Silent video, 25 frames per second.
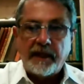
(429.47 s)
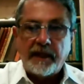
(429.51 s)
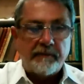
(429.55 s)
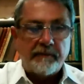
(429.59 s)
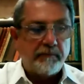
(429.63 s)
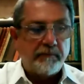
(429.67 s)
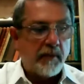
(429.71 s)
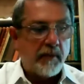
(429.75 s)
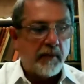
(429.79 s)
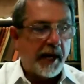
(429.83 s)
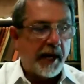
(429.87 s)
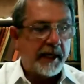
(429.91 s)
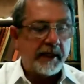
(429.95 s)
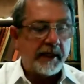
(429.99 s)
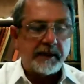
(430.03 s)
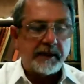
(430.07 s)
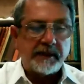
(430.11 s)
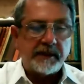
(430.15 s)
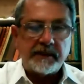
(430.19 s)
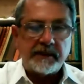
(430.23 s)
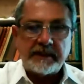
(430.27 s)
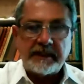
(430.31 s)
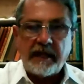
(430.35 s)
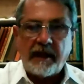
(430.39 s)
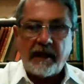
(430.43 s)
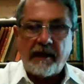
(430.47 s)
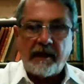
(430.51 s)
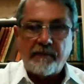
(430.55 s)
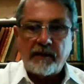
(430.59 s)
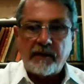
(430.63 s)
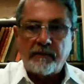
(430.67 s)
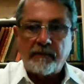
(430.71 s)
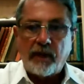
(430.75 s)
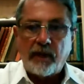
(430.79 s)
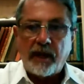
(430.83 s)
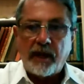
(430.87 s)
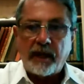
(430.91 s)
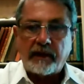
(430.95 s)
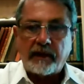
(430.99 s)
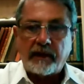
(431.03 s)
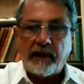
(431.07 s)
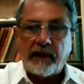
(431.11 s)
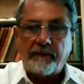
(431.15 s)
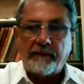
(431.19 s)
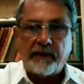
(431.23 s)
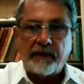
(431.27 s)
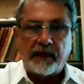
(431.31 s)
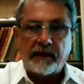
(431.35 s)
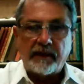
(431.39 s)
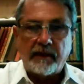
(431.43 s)
my statement or my
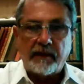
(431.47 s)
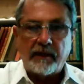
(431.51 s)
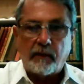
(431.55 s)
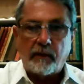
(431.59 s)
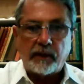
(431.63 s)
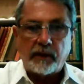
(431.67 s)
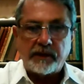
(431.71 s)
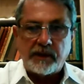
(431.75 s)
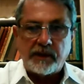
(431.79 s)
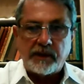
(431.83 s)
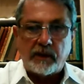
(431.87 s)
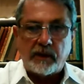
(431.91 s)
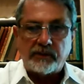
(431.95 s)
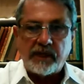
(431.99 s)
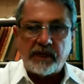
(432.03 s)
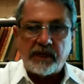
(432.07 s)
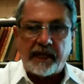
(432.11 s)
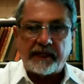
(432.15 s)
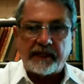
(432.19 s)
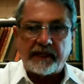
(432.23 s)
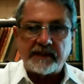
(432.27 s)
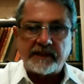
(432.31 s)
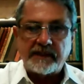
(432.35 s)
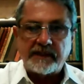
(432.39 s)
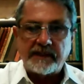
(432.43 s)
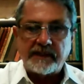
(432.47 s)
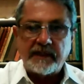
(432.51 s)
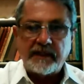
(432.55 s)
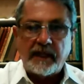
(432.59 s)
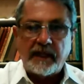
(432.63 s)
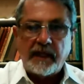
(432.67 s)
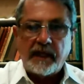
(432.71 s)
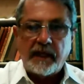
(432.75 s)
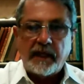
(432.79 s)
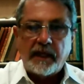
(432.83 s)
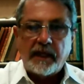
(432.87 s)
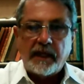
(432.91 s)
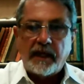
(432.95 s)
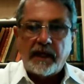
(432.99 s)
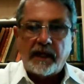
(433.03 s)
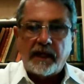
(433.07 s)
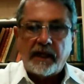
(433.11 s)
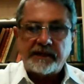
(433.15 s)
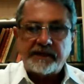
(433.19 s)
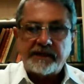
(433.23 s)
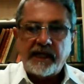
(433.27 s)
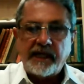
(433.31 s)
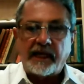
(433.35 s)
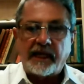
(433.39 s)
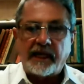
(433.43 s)
claim that there was no tax
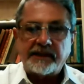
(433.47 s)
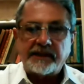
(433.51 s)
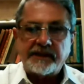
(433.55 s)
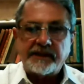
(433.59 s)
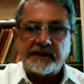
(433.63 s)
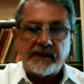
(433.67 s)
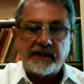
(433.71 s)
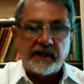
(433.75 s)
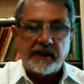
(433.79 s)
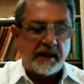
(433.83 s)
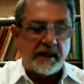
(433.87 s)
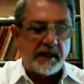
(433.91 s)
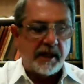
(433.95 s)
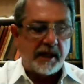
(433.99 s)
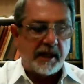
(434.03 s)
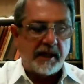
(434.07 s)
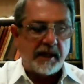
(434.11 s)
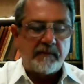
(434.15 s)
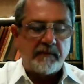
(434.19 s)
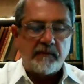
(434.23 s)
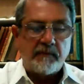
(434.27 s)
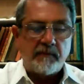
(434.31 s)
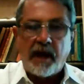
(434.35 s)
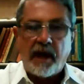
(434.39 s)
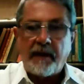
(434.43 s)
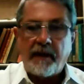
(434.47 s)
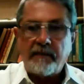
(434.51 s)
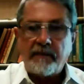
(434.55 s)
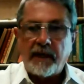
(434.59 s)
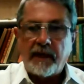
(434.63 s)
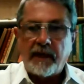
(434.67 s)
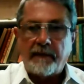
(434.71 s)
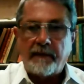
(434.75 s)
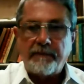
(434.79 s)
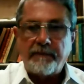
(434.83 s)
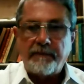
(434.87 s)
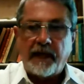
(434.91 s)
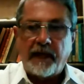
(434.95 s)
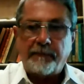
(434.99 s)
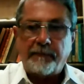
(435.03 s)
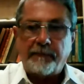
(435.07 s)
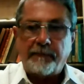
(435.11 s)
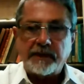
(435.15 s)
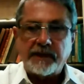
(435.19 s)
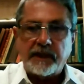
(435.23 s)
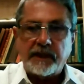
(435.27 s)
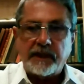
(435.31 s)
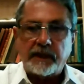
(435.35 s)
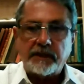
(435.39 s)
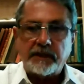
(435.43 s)
assessed. And in my
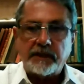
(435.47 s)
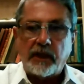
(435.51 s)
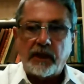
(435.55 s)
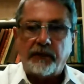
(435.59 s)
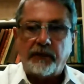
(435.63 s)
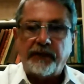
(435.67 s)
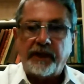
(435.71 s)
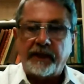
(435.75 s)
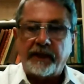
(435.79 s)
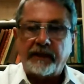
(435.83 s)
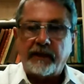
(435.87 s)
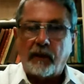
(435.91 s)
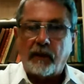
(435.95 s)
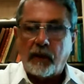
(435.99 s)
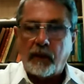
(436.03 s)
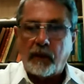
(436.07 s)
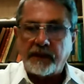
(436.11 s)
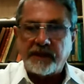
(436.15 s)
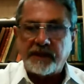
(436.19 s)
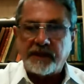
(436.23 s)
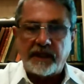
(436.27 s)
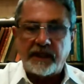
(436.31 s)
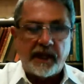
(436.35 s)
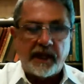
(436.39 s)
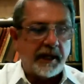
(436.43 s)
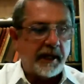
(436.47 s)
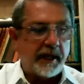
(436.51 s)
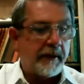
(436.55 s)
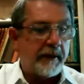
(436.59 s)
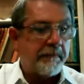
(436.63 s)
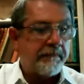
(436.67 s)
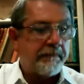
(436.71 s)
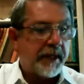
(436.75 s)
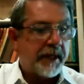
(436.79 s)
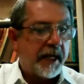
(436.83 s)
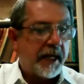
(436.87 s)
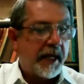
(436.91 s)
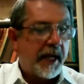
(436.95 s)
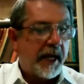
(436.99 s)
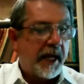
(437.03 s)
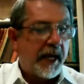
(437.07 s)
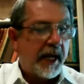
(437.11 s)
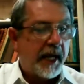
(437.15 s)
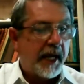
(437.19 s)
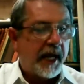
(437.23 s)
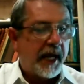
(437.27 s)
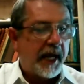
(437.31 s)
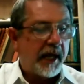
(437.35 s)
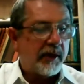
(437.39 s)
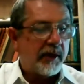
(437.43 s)
papers, I showed that there wasn't any.
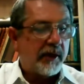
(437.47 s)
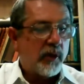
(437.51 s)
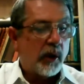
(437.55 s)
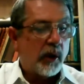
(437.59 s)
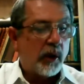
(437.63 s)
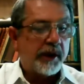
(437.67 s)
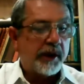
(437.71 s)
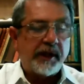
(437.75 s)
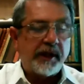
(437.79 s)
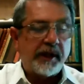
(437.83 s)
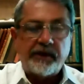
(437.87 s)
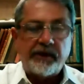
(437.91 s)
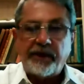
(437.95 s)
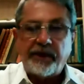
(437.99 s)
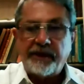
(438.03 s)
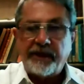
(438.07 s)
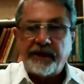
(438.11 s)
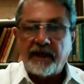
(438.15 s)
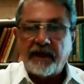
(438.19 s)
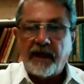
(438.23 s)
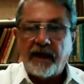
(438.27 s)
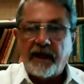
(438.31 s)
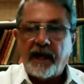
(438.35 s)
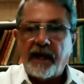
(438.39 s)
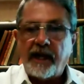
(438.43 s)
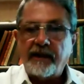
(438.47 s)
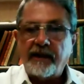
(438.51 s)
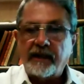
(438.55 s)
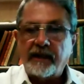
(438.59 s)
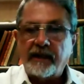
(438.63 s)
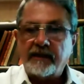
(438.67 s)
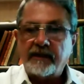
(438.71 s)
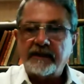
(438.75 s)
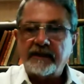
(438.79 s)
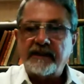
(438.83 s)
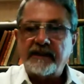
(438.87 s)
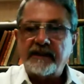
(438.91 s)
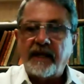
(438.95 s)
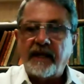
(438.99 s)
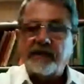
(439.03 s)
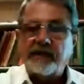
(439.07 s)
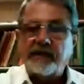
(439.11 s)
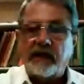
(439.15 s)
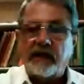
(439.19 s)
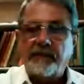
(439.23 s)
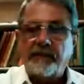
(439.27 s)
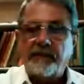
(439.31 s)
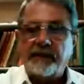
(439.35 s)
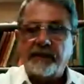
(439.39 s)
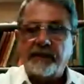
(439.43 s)
And nor did they deny that the
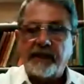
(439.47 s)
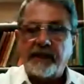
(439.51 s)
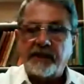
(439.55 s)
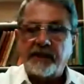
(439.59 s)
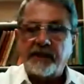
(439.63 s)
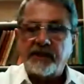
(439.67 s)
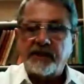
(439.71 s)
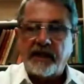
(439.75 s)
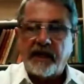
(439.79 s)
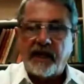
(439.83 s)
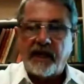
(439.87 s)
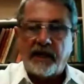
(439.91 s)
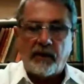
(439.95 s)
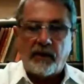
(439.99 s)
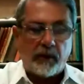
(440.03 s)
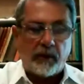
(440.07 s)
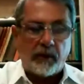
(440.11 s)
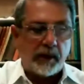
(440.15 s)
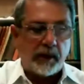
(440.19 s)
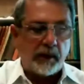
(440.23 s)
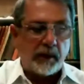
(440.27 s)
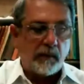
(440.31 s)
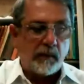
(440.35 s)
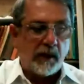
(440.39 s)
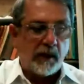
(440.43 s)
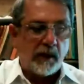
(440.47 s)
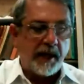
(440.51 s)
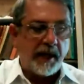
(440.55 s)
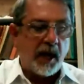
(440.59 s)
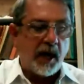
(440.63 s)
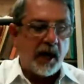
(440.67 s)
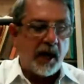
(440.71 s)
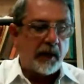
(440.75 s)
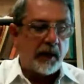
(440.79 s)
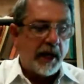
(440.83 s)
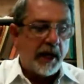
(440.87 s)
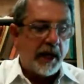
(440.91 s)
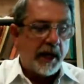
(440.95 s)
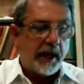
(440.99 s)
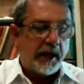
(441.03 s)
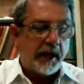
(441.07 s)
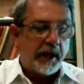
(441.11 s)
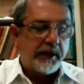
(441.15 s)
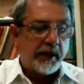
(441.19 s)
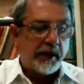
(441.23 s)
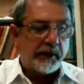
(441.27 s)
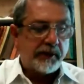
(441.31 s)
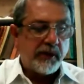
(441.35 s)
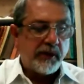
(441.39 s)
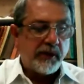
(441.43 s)
statute of limitation had already run out.
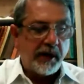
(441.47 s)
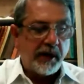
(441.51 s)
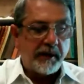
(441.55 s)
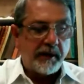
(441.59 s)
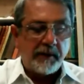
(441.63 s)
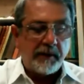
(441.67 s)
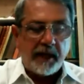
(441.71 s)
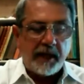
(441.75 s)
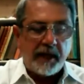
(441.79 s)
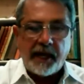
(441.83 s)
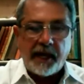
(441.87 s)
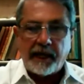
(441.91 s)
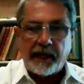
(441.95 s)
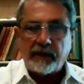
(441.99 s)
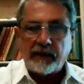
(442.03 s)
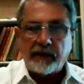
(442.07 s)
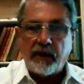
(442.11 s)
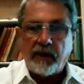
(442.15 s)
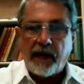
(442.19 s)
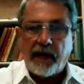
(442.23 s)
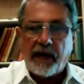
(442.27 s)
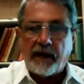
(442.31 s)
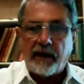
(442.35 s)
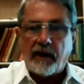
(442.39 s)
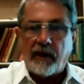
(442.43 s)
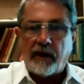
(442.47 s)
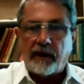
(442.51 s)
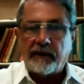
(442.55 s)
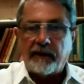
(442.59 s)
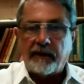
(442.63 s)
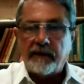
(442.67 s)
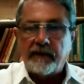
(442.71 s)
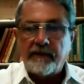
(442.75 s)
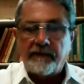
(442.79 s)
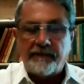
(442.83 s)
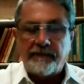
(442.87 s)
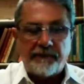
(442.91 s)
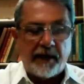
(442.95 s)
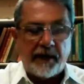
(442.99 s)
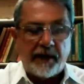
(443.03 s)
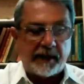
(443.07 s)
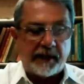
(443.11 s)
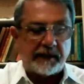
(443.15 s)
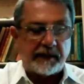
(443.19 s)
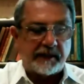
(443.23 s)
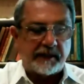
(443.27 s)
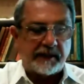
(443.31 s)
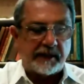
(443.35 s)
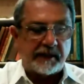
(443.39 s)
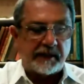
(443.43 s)
They're trying to hang their hat on the
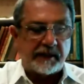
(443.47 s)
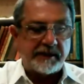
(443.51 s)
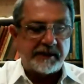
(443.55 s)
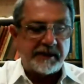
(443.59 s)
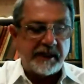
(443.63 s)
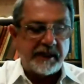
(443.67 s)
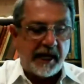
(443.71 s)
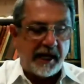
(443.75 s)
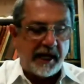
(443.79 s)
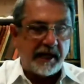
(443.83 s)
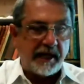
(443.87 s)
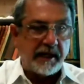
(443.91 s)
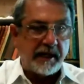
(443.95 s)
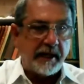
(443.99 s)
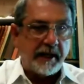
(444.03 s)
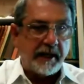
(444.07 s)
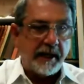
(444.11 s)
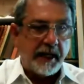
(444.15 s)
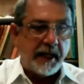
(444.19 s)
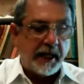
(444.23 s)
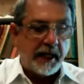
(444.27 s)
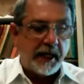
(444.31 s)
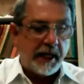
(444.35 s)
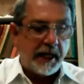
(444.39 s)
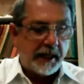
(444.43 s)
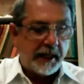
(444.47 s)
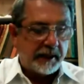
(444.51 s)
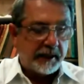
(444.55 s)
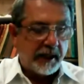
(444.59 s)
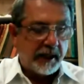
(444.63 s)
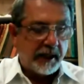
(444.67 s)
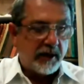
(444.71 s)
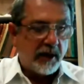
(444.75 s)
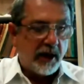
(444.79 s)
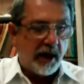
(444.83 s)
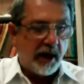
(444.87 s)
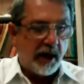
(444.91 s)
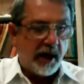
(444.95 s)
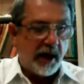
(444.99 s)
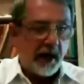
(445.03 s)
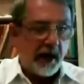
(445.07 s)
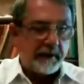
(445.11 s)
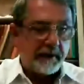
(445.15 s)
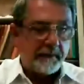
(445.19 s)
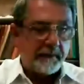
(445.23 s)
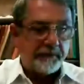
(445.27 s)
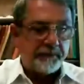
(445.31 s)
fact that the state cannot